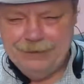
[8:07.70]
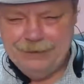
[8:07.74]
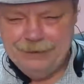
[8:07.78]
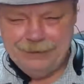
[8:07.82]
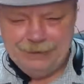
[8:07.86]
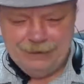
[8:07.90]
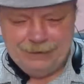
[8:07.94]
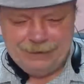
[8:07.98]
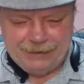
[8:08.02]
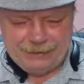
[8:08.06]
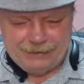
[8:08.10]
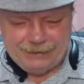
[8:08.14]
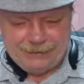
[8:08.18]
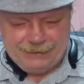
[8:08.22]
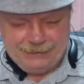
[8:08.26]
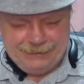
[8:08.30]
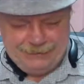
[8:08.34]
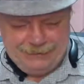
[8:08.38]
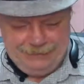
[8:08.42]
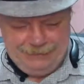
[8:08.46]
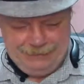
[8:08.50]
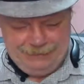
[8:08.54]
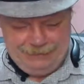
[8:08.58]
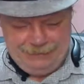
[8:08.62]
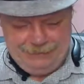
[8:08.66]
Yeah, just
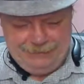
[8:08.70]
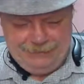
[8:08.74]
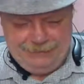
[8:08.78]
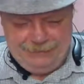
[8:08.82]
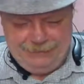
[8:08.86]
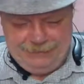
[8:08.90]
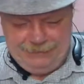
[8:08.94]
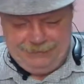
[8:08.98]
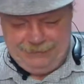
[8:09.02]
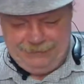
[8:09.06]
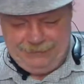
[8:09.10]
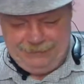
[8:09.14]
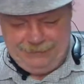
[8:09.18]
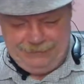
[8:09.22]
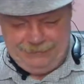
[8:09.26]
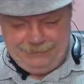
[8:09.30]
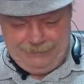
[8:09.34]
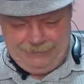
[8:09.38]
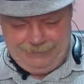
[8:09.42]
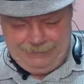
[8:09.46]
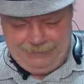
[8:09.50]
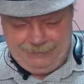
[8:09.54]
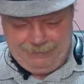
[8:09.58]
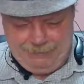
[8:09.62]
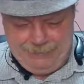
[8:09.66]

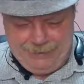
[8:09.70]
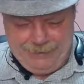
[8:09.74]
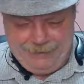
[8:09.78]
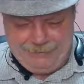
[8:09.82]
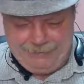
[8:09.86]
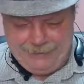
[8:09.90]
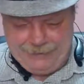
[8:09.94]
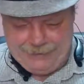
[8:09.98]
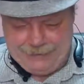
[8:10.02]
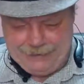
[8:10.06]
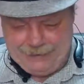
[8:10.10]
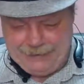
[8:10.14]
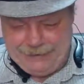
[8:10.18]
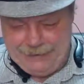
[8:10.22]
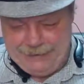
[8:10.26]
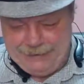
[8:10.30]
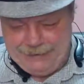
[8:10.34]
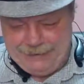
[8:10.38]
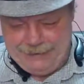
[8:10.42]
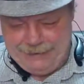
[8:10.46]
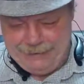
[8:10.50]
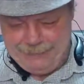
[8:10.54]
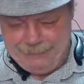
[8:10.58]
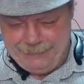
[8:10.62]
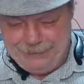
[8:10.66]
matter of fact, I kind of
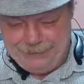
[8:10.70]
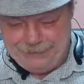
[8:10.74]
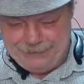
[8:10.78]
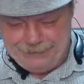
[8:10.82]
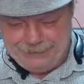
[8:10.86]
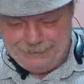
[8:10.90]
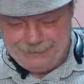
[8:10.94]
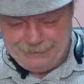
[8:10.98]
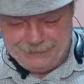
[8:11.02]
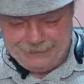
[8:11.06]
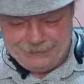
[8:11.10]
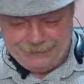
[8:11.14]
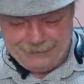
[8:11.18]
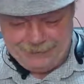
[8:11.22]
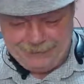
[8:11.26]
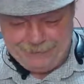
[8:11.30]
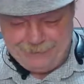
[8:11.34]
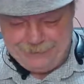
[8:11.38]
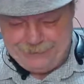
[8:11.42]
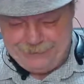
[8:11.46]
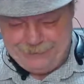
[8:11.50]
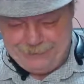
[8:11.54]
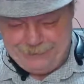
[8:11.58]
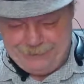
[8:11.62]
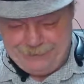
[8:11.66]
need to message my
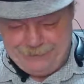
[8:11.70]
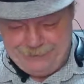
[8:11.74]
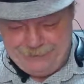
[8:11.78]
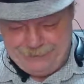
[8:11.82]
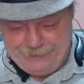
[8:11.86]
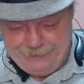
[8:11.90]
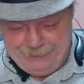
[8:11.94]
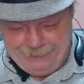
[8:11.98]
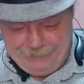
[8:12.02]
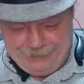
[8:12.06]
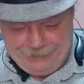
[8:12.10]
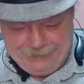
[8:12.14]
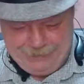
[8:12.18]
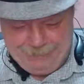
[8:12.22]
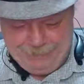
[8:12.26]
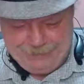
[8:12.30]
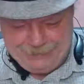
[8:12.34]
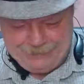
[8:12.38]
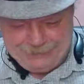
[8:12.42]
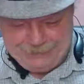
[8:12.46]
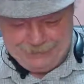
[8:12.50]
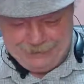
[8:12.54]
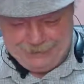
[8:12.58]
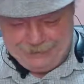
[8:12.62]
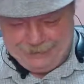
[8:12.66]
secretary here. Give me a
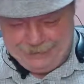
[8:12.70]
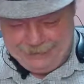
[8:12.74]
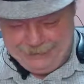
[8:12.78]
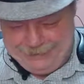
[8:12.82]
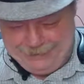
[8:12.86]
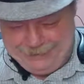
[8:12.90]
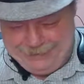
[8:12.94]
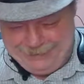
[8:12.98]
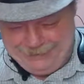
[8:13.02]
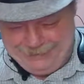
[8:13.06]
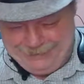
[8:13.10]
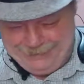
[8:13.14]
second.